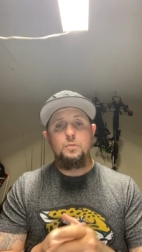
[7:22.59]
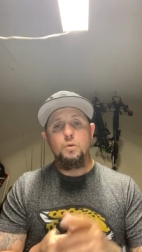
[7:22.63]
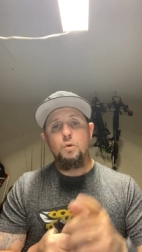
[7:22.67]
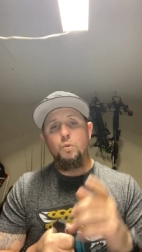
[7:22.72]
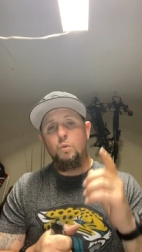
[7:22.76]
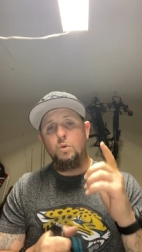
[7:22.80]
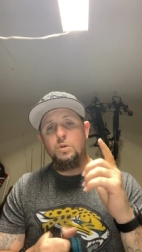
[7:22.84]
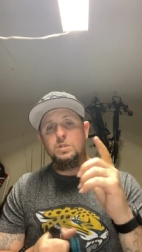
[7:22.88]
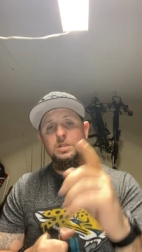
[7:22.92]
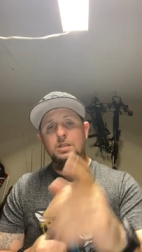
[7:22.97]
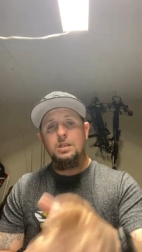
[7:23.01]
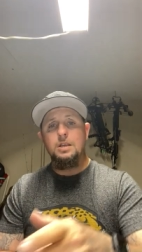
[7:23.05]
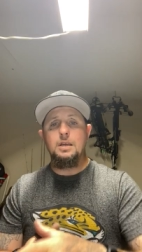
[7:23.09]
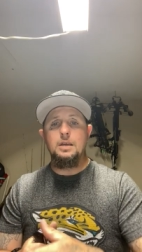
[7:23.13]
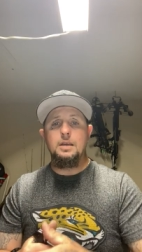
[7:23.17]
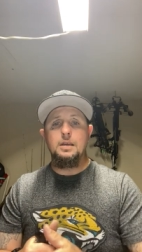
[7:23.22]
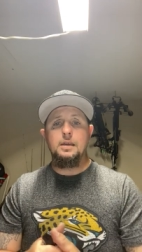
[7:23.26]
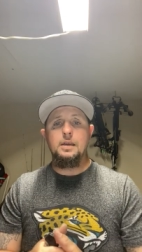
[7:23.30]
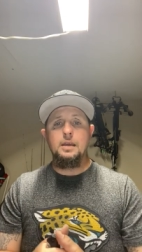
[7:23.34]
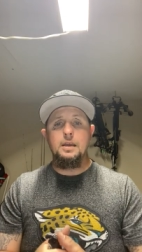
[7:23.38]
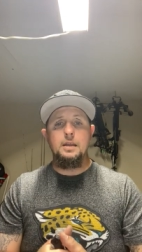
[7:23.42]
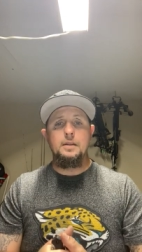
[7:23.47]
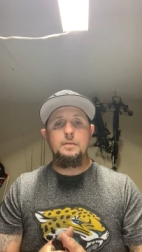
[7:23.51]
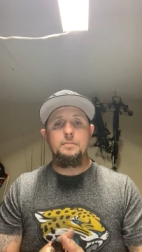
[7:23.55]
we'll see you
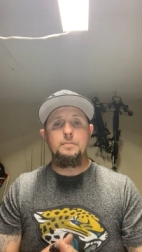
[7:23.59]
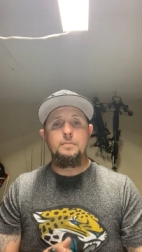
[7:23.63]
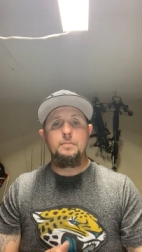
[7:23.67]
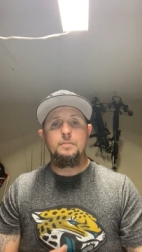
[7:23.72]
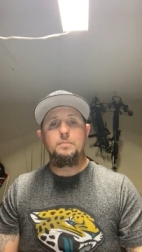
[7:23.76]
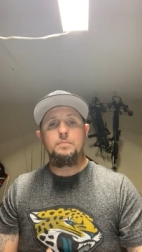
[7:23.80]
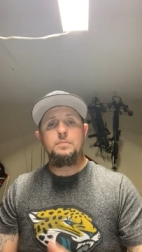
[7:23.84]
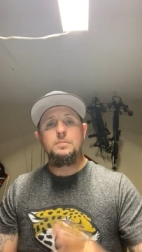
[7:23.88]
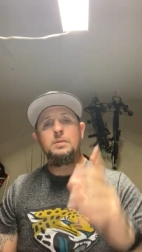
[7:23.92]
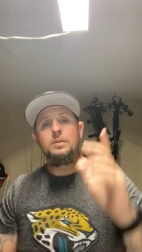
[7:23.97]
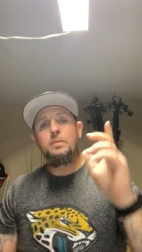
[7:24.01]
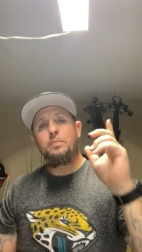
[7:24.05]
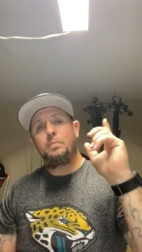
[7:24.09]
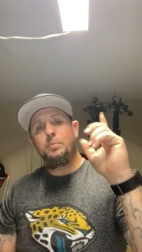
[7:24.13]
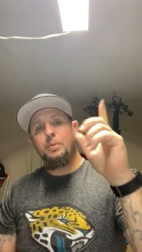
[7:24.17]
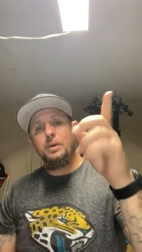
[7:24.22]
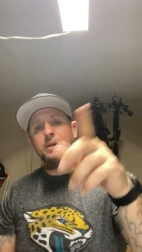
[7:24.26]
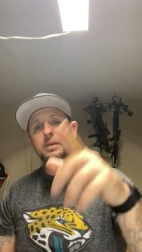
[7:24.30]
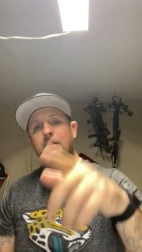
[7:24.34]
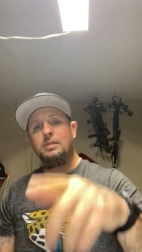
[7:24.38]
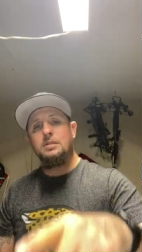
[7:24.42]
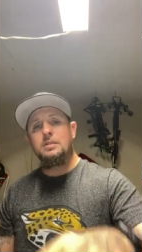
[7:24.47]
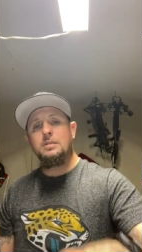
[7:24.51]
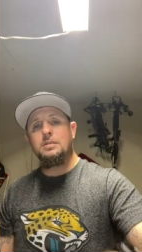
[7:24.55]
again.
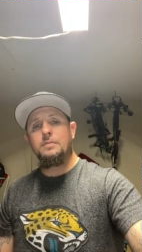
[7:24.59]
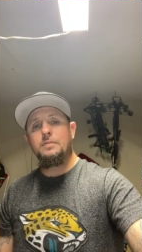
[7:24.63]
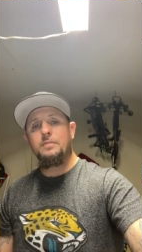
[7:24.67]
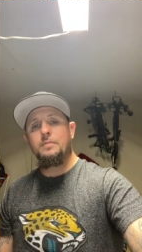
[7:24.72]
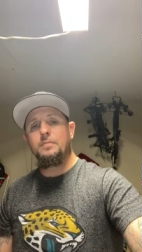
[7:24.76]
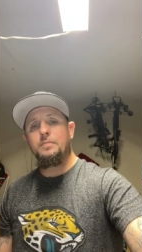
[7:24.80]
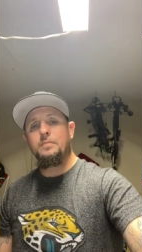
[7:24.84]
Peace.